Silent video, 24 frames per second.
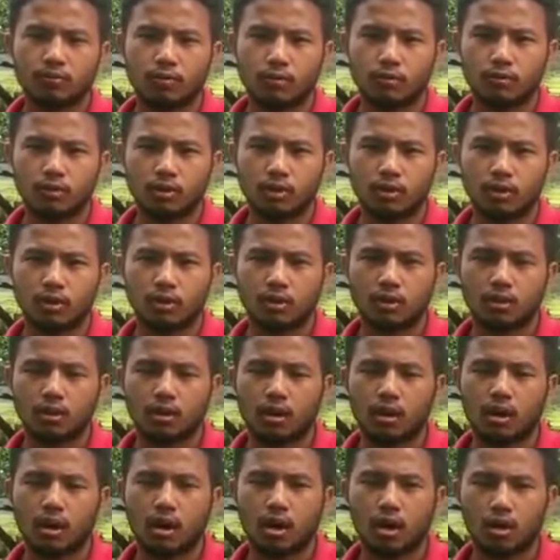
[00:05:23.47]
for their
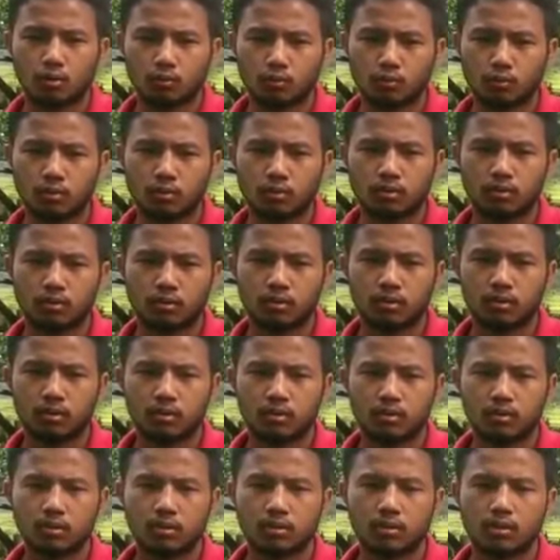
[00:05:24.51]
hard work
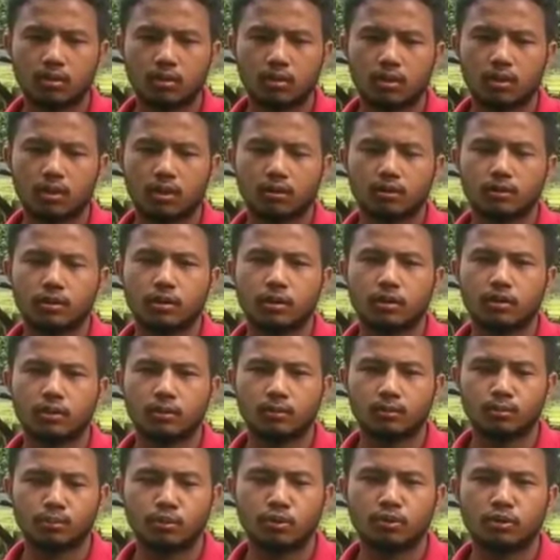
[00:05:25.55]
and their
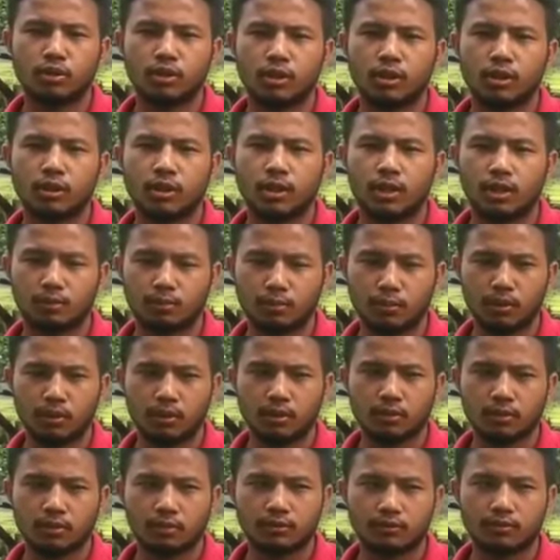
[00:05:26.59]
input in
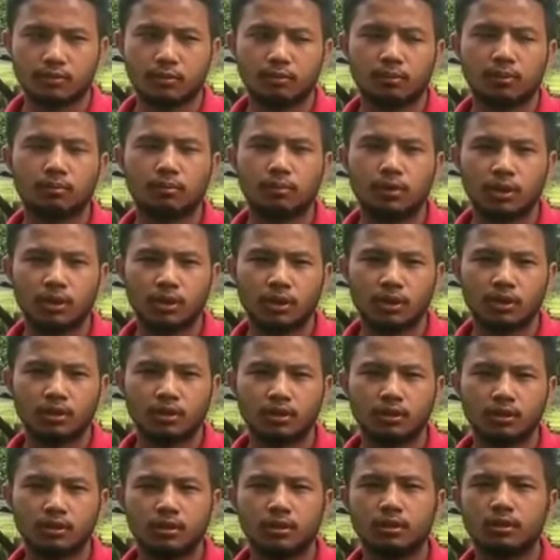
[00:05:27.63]
helping us from the
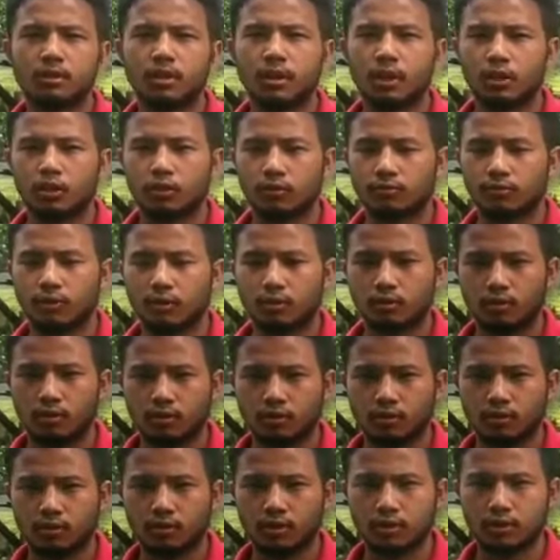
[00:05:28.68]
beginning to the end of our
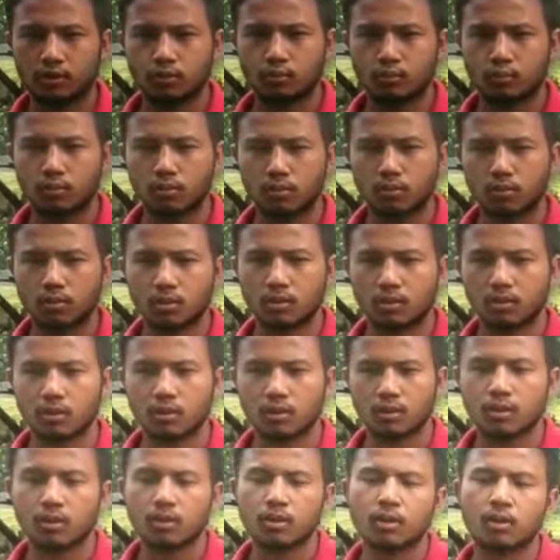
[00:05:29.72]
dissertation work.
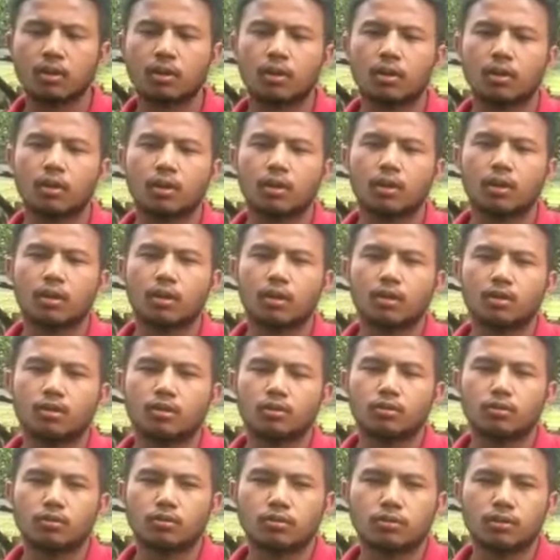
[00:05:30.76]

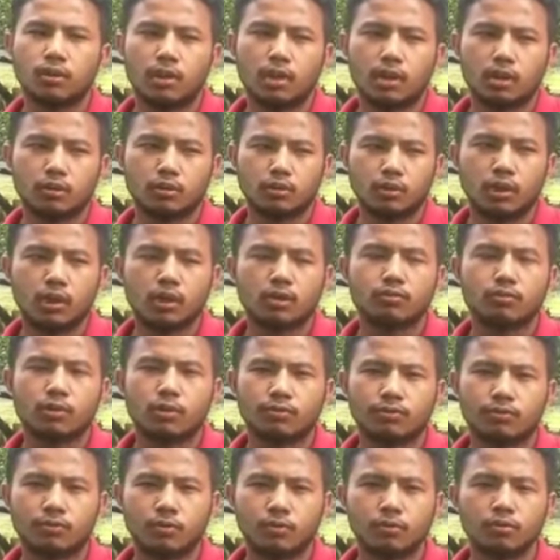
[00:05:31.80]
You know, they are doing it
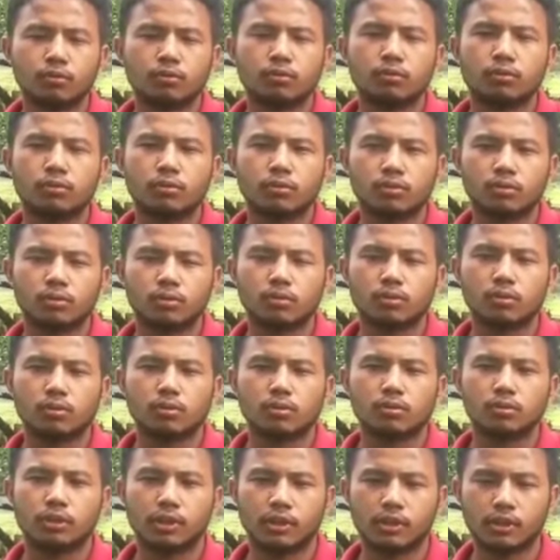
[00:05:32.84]
with full
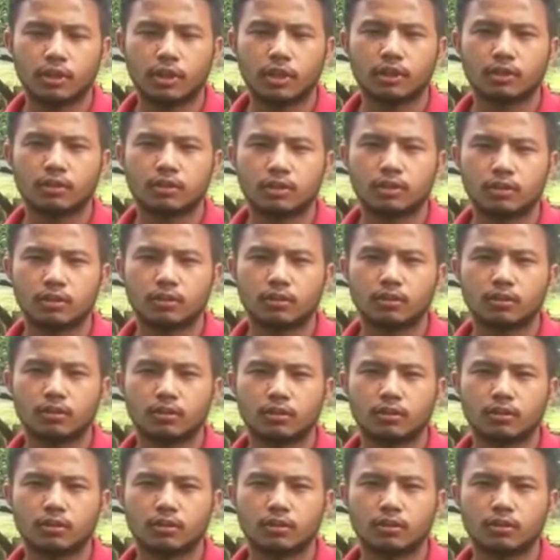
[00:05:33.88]
dedication,